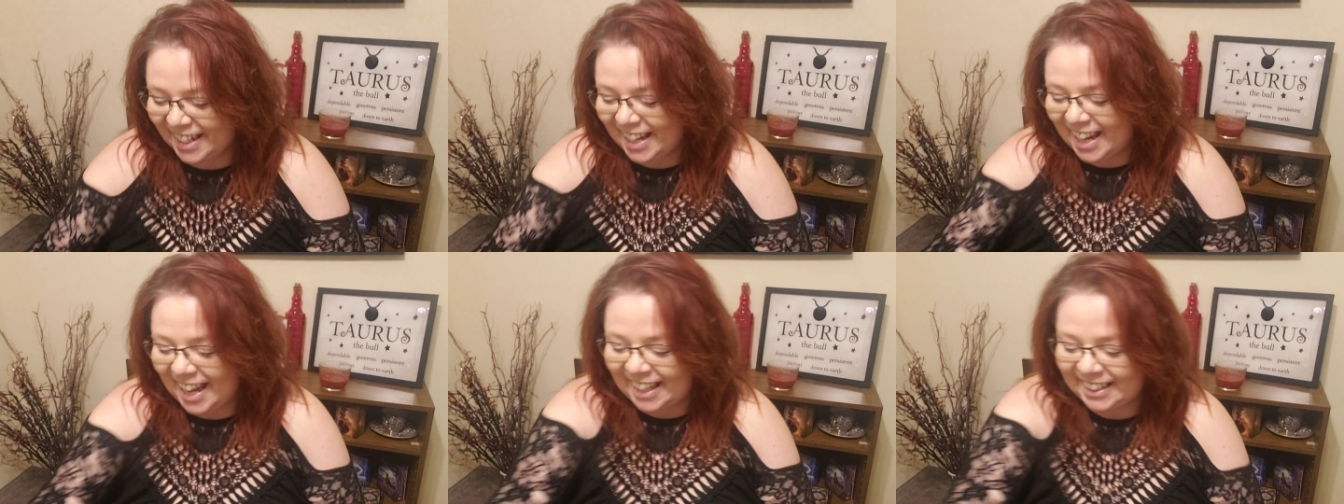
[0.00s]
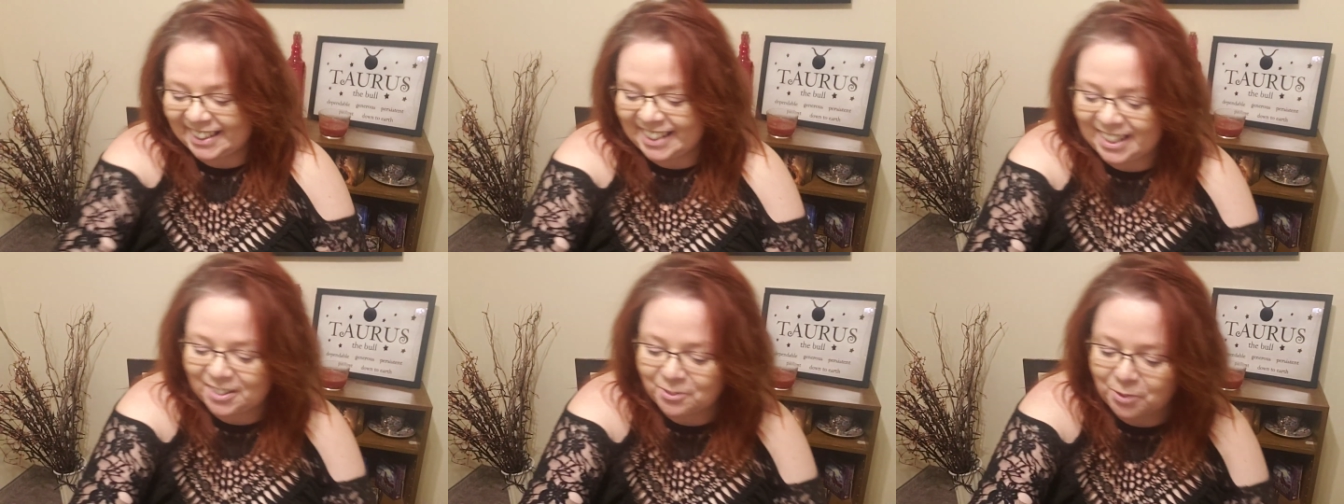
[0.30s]
And
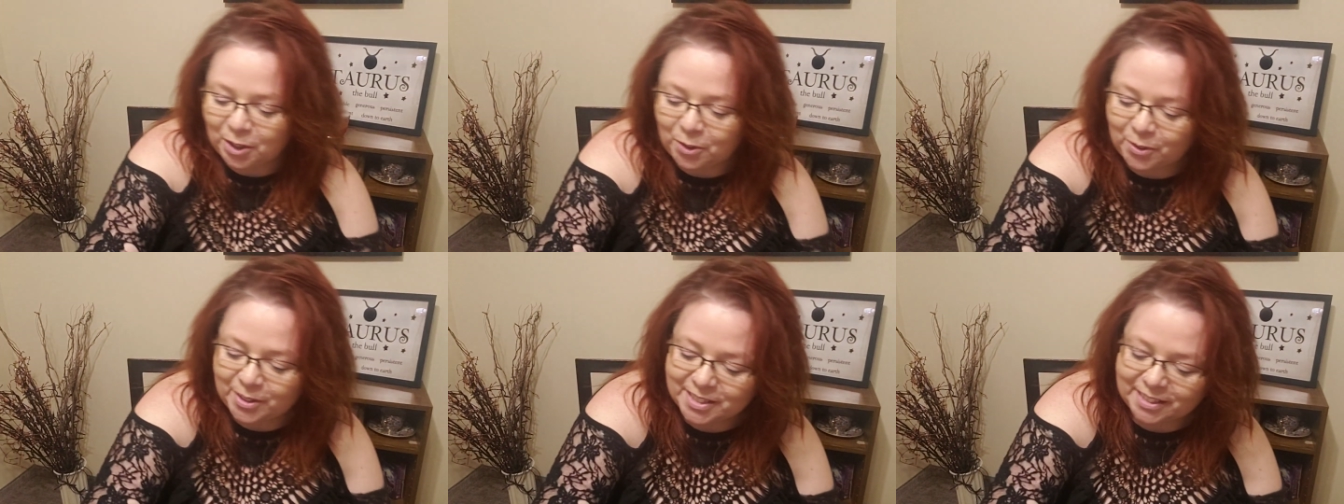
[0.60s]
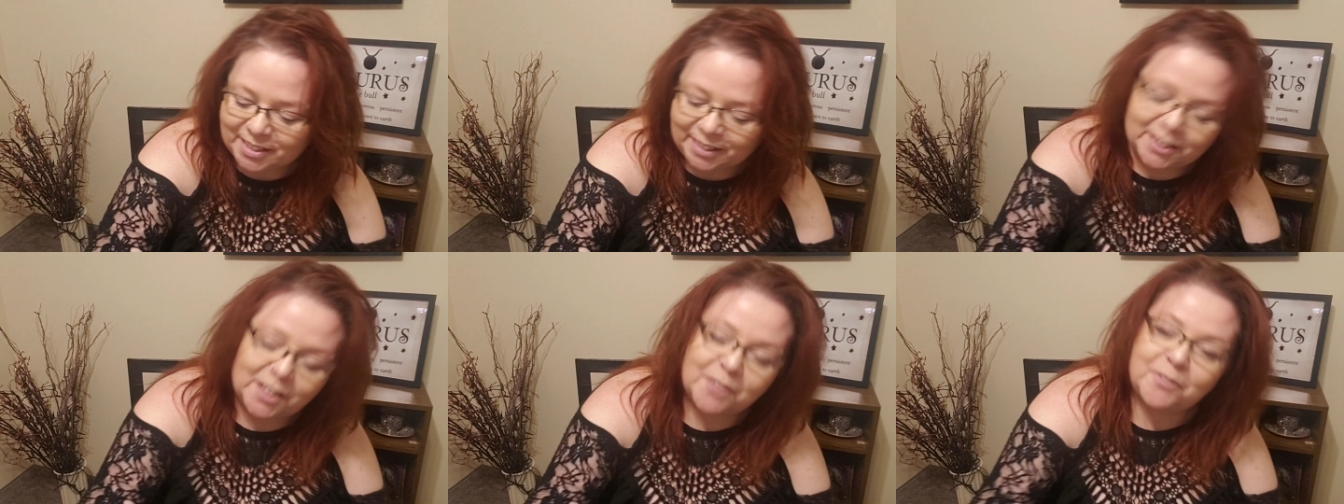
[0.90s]
then we're going to
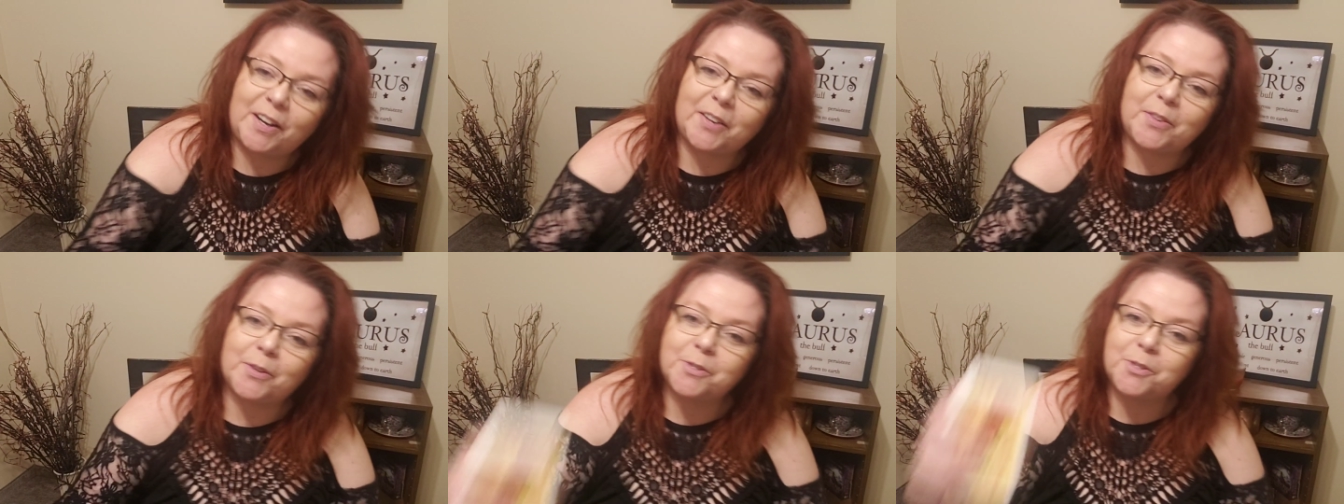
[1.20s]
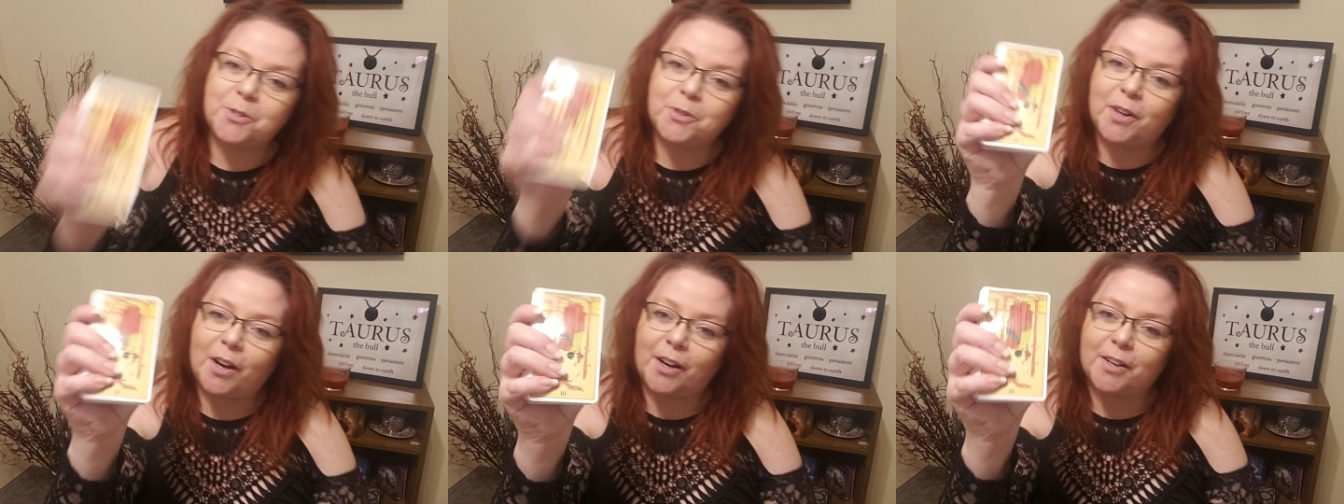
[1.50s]
clarify those
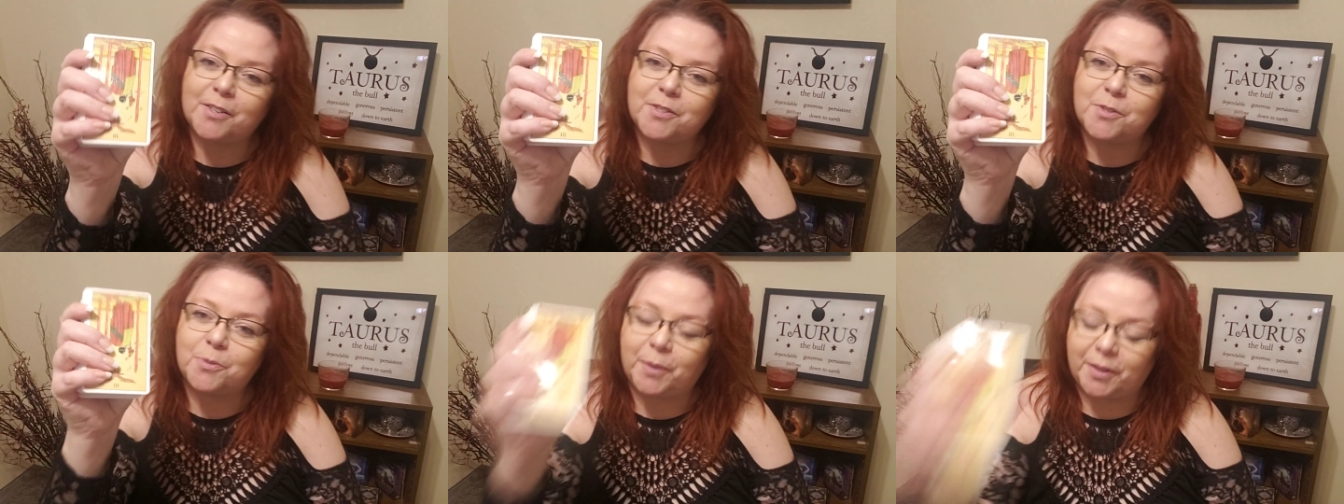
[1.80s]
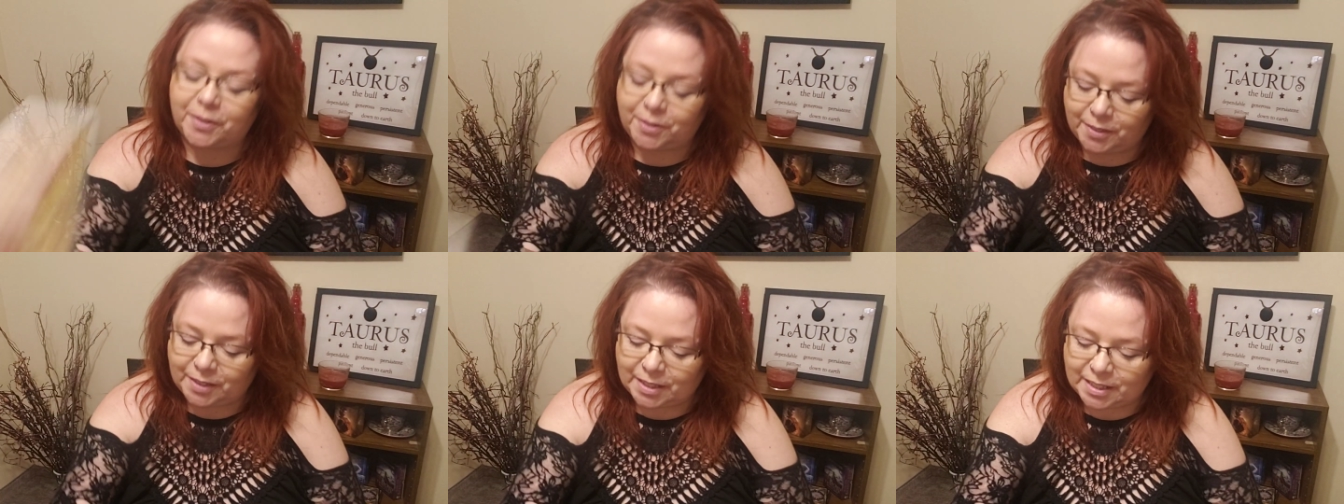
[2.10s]
two cards
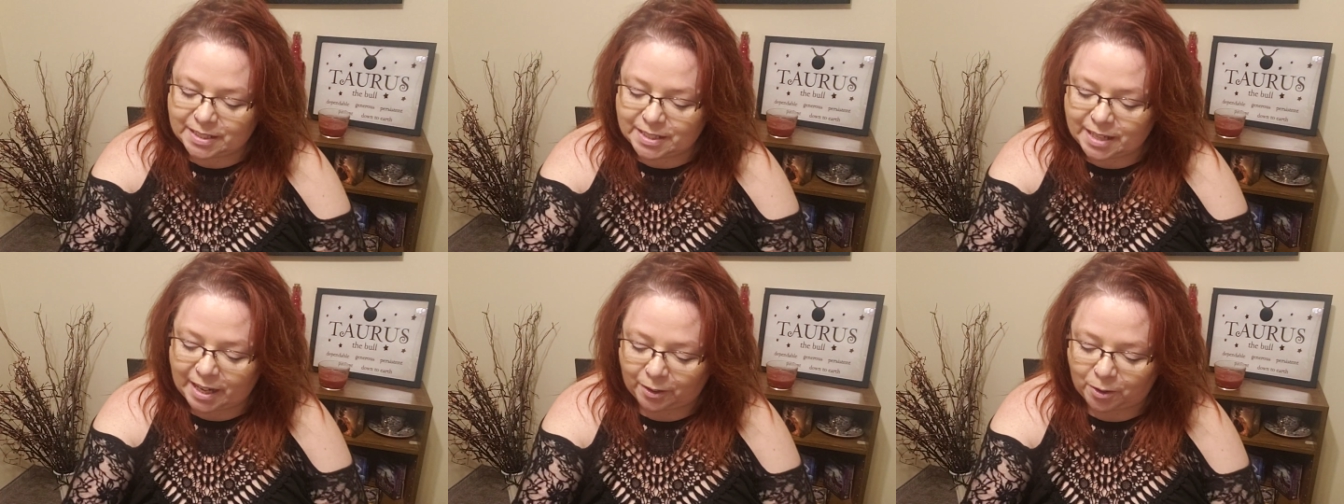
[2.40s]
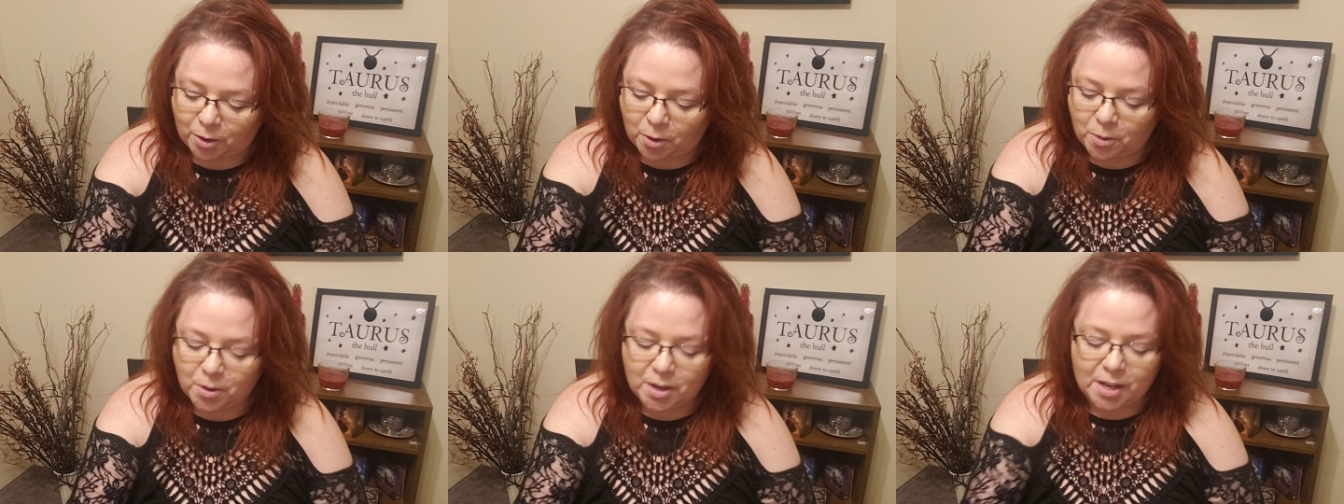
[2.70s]
with the
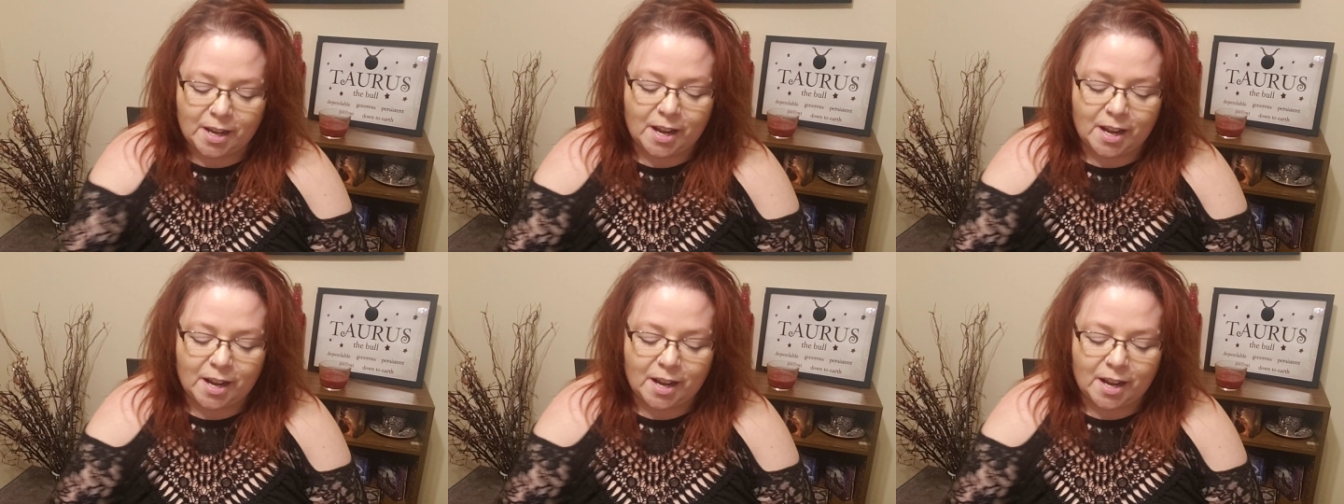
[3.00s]
tarot,